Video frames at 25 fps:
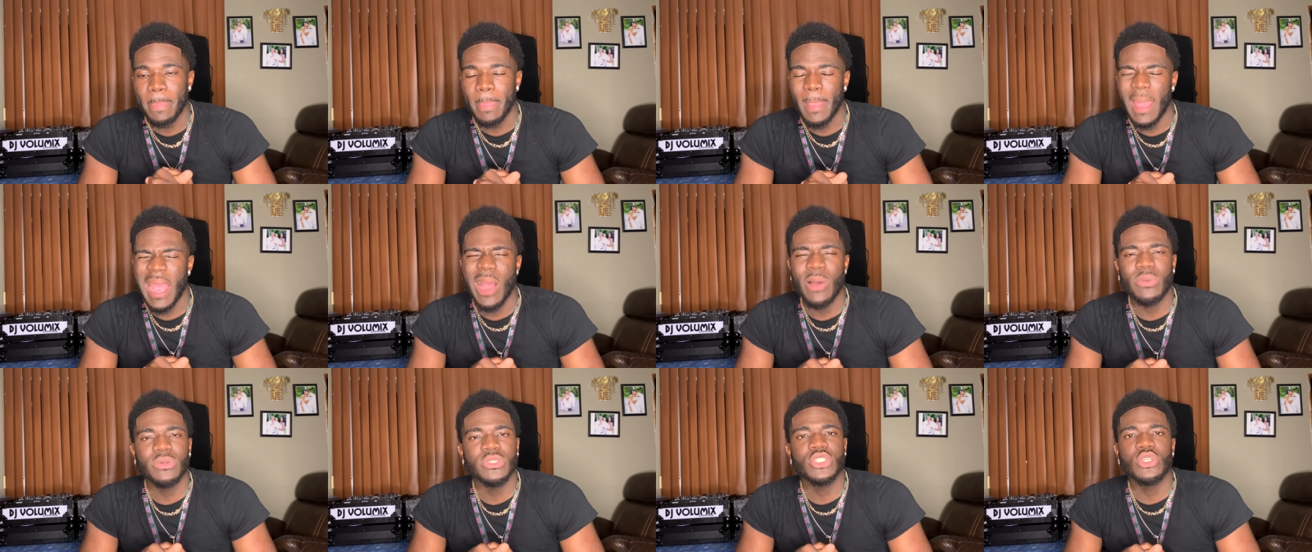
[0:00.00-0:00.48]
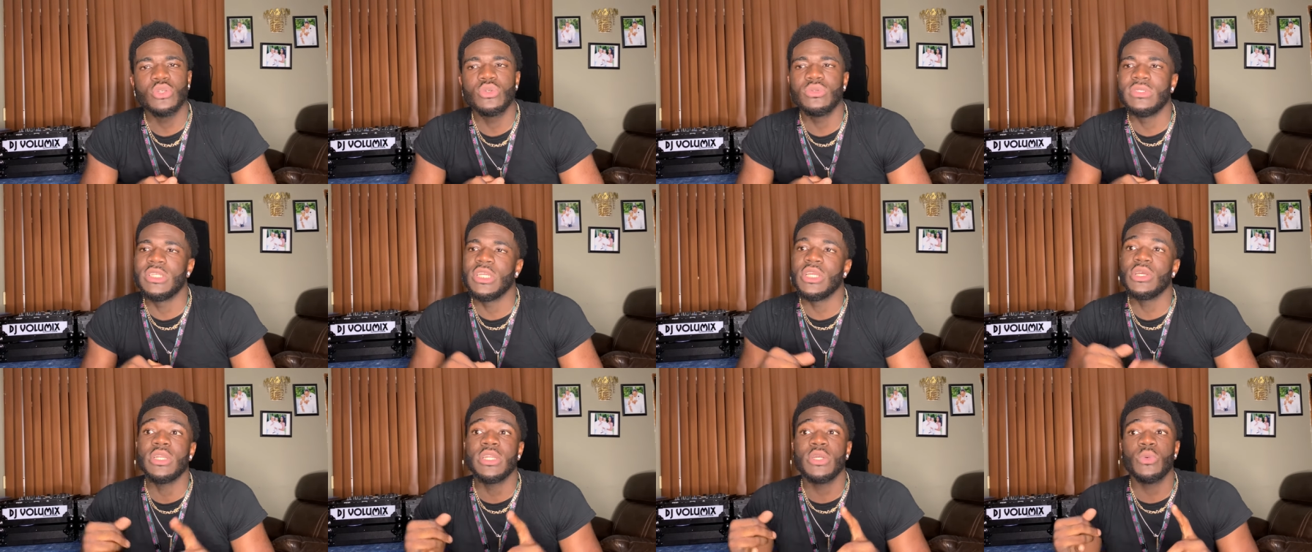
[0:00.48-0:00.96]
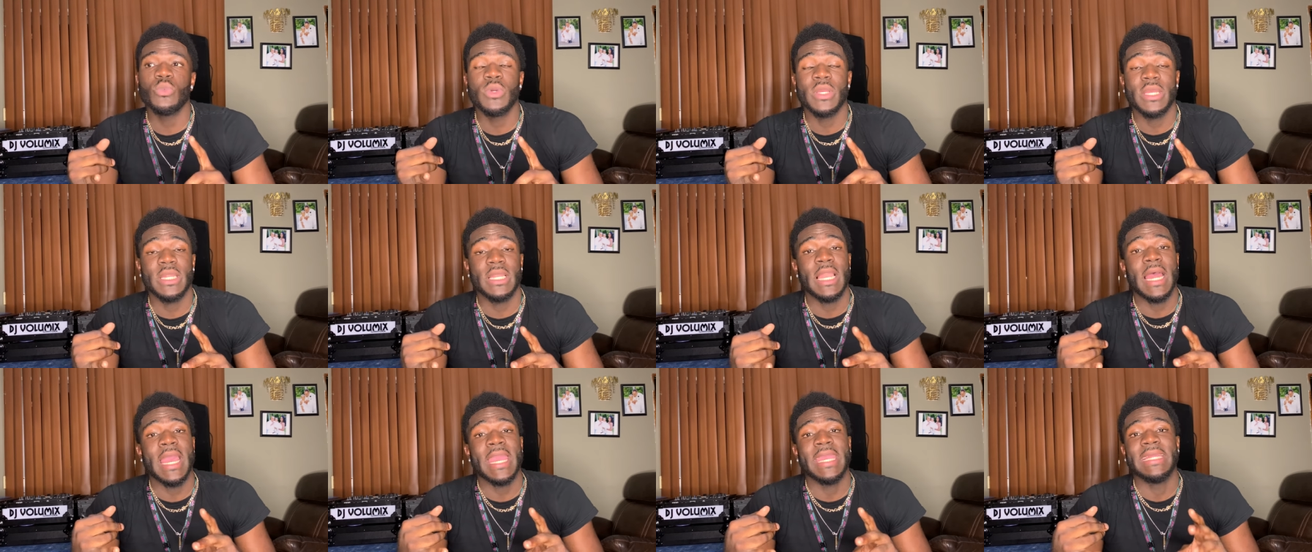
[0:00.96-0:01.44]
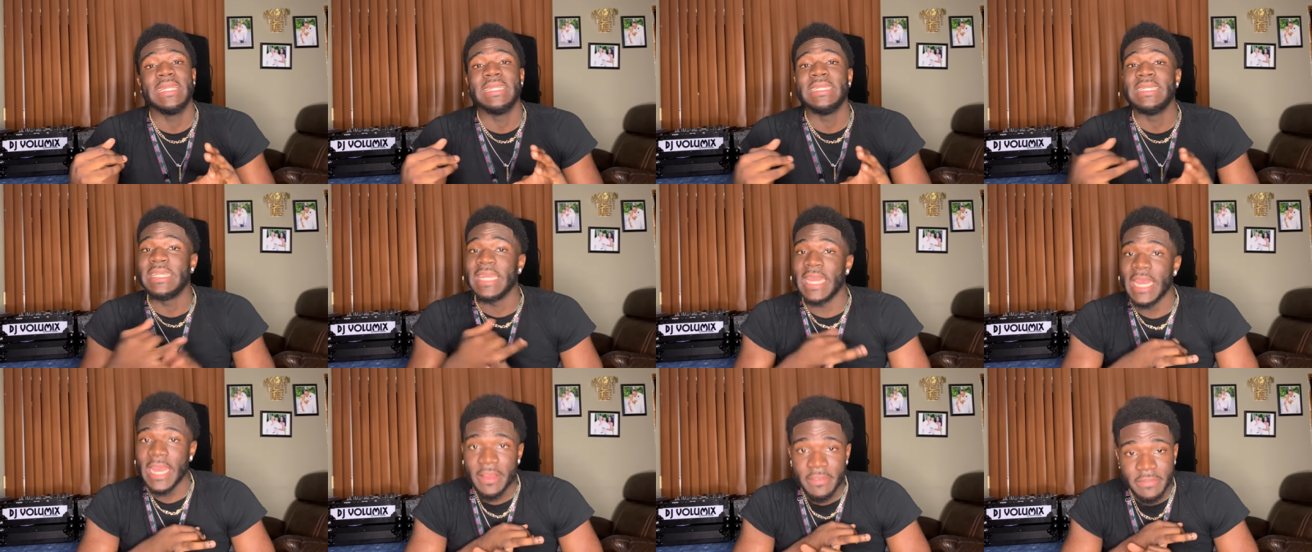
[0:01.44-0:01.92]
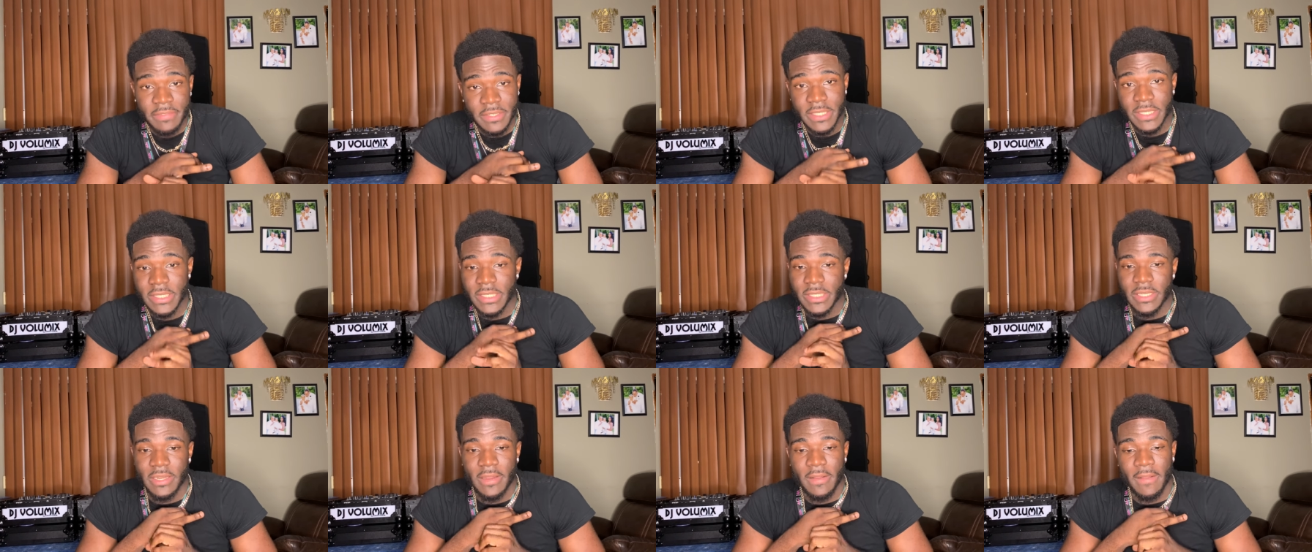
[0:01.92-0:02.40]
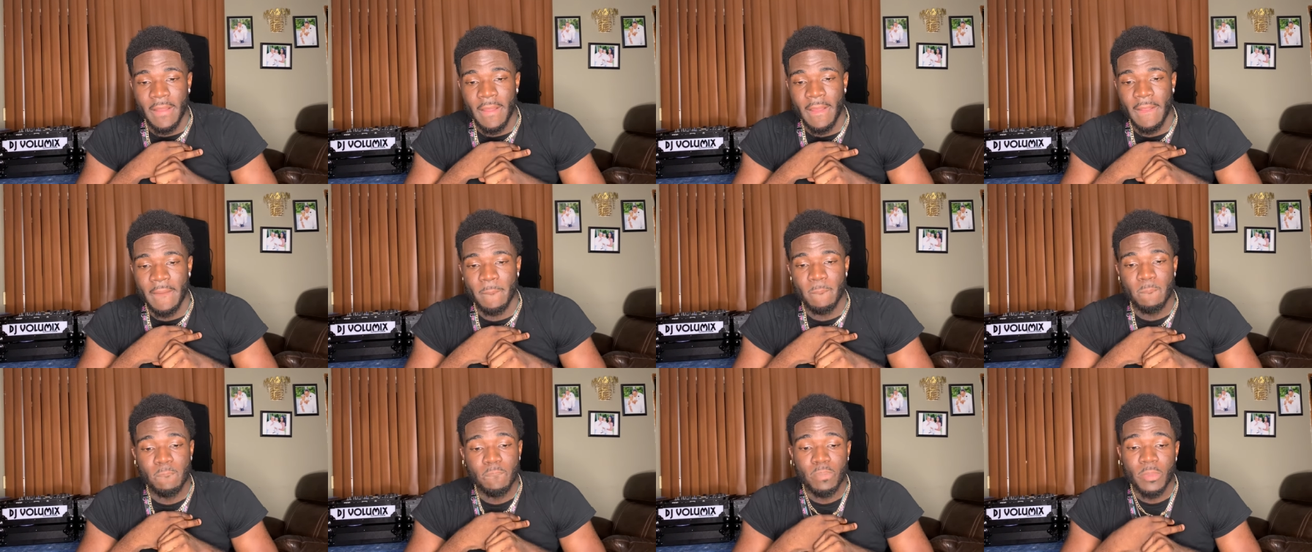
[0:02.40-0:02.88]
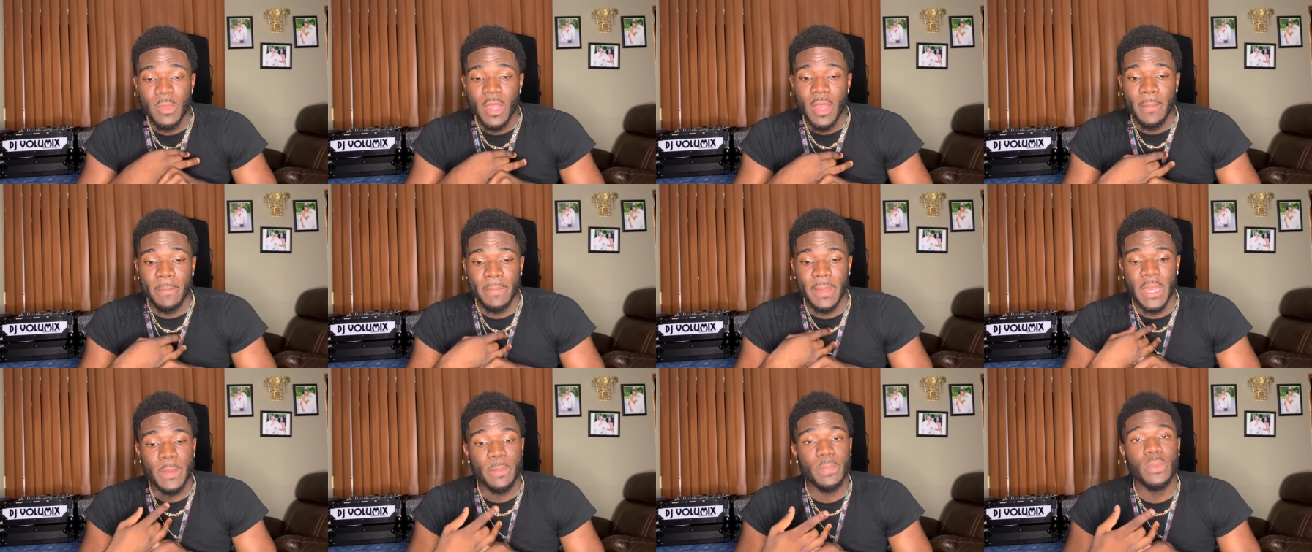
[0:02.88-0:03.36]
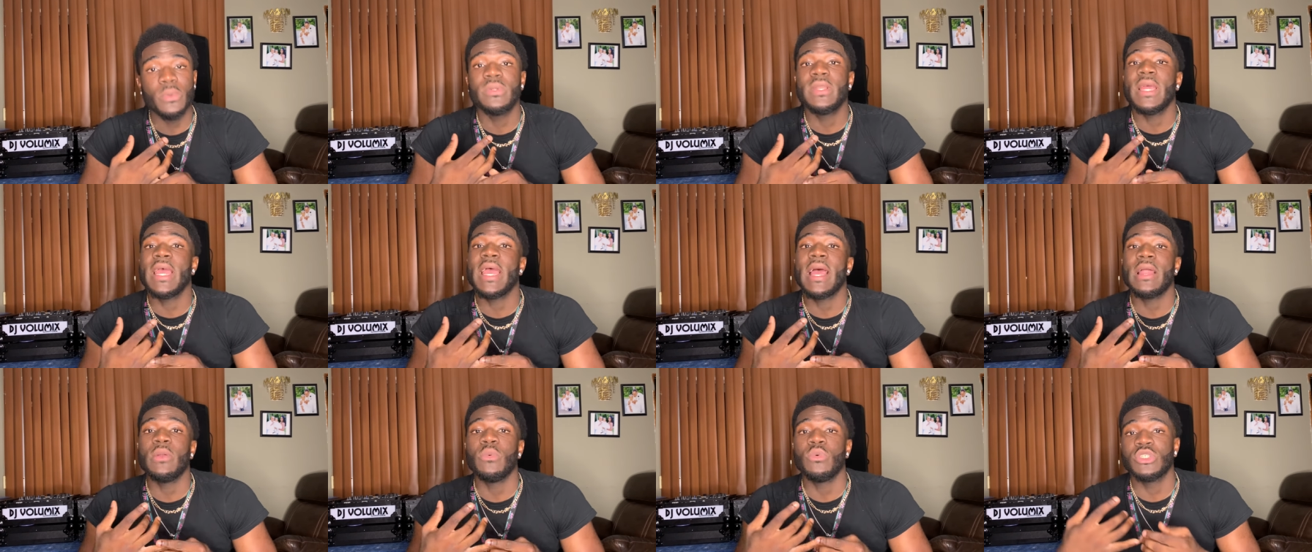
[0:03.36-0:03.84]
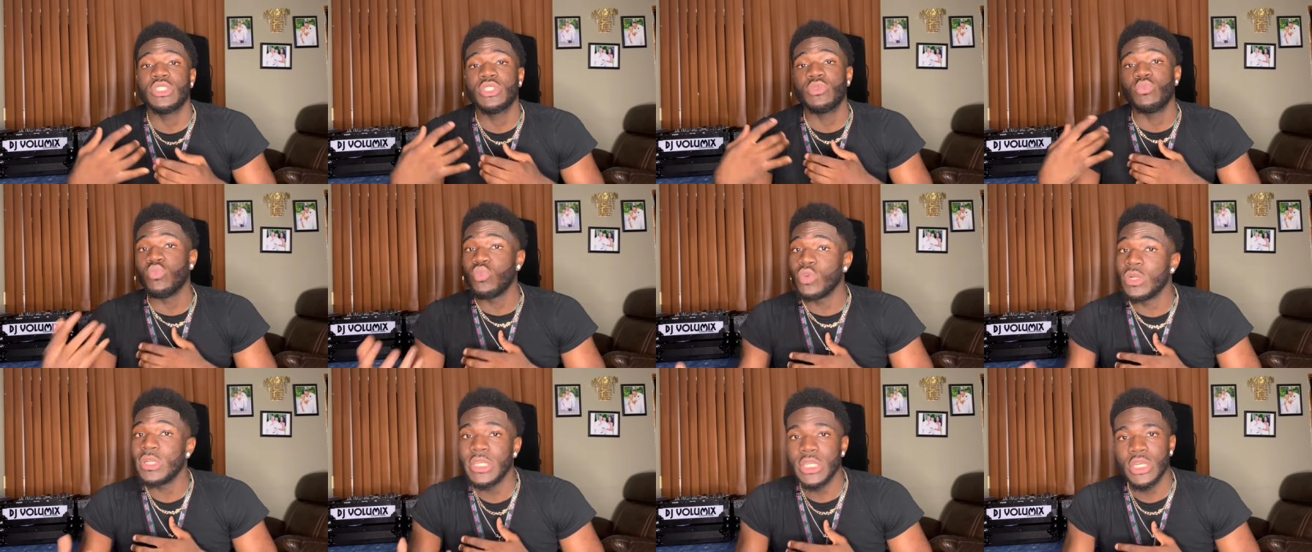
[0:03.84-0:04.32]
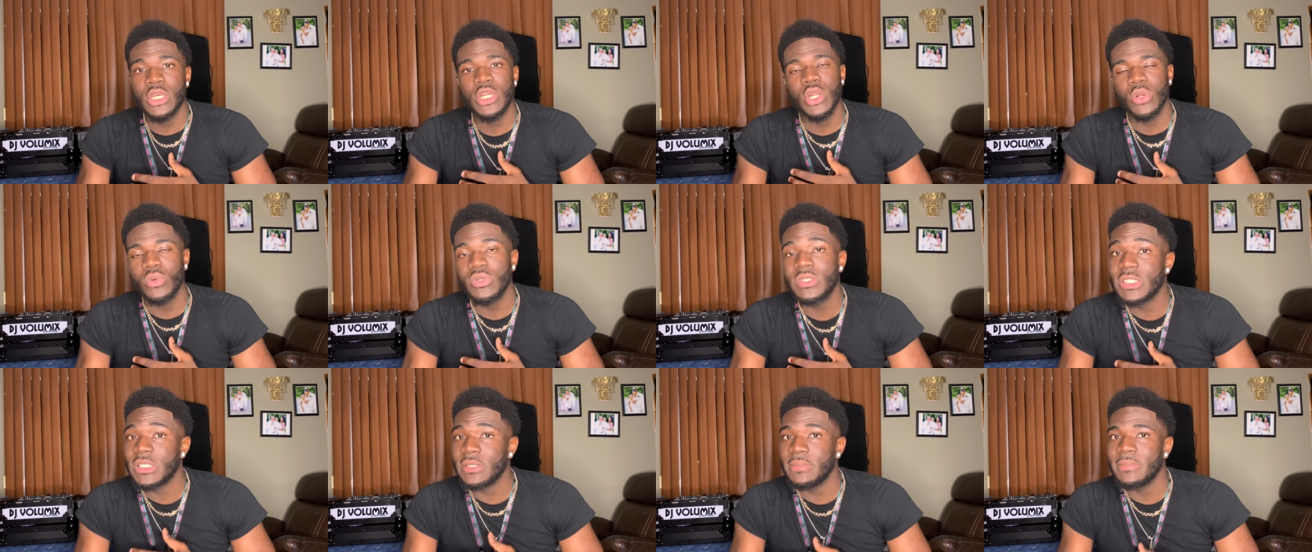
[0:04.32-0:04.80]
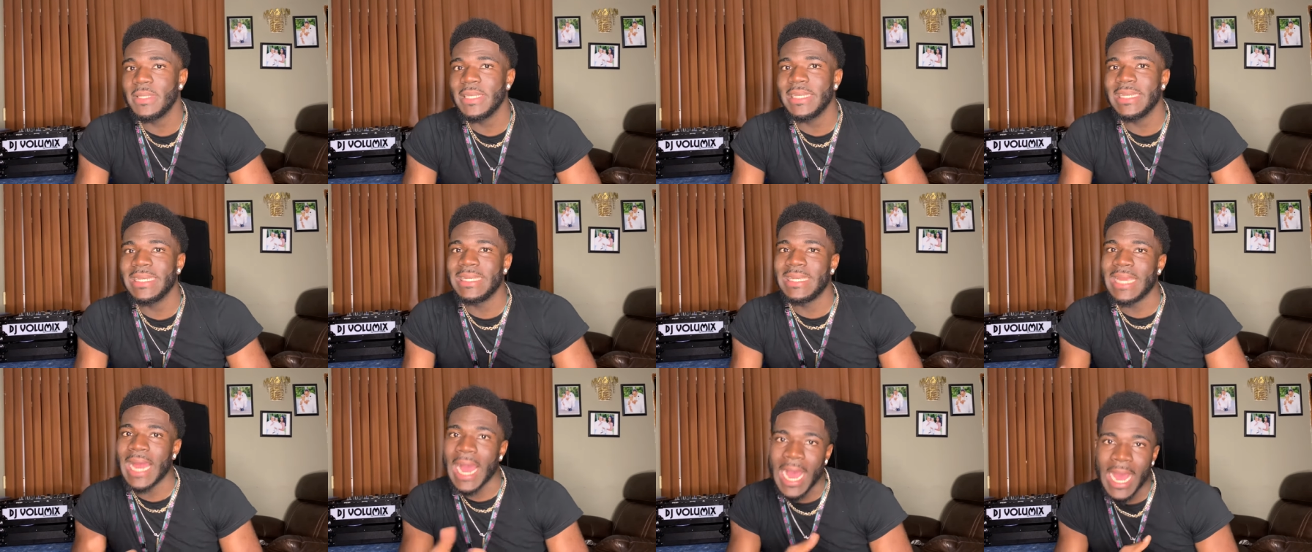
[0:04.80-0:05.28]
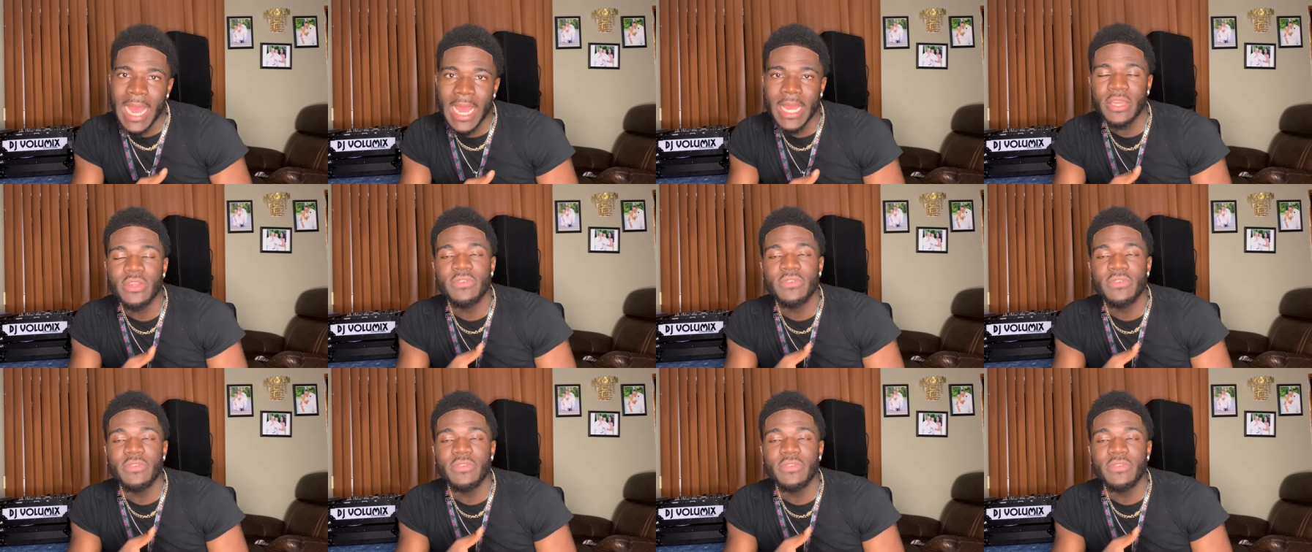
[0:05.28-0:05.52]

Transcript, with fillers: I was dealing with like deaths, like people that was really close to me died.